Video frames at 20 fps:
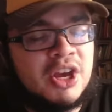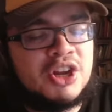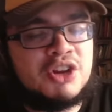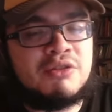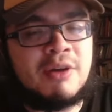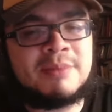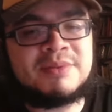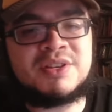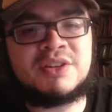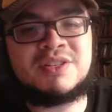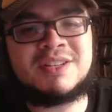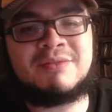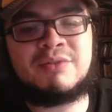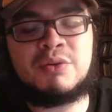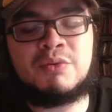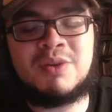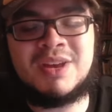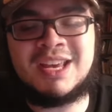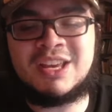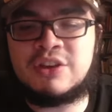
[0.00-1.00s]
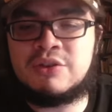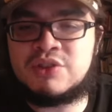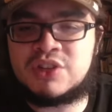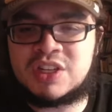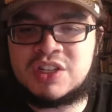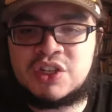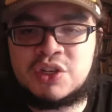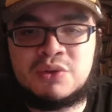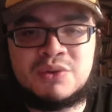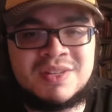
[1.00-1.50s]
New episodes every week,
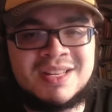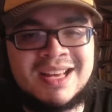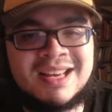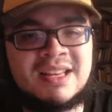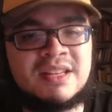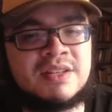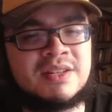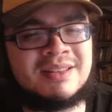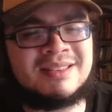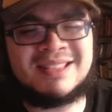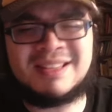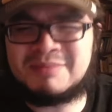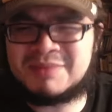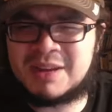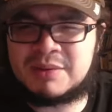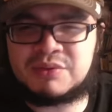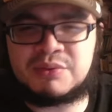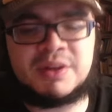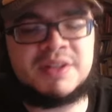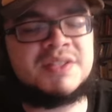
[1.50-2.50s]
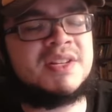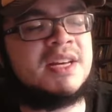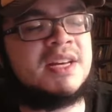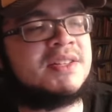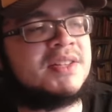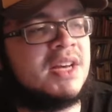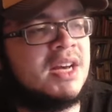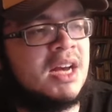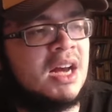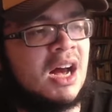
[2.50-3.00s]
usually Tuesdays and sometimes
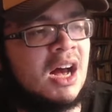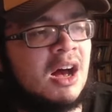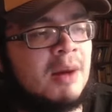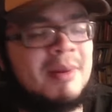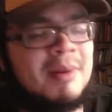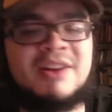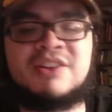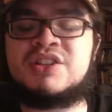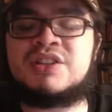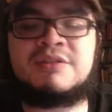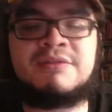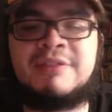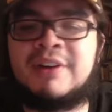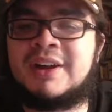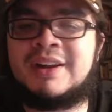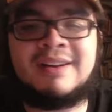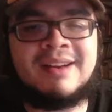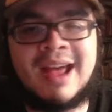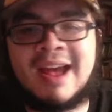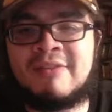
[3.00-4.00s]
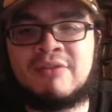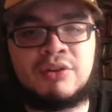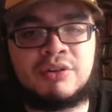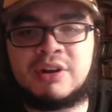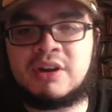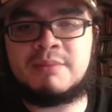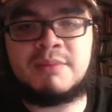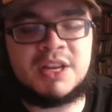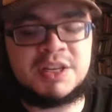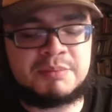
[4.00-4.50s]
Wednesdays, about just fun
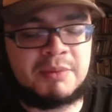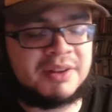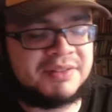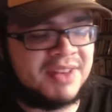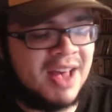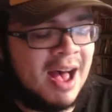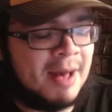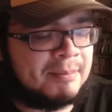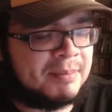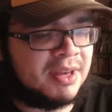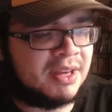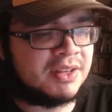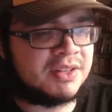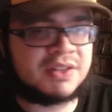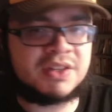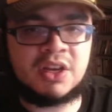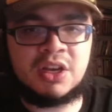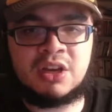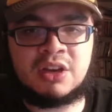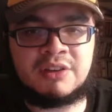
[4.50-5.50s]
evergreen baseball topics.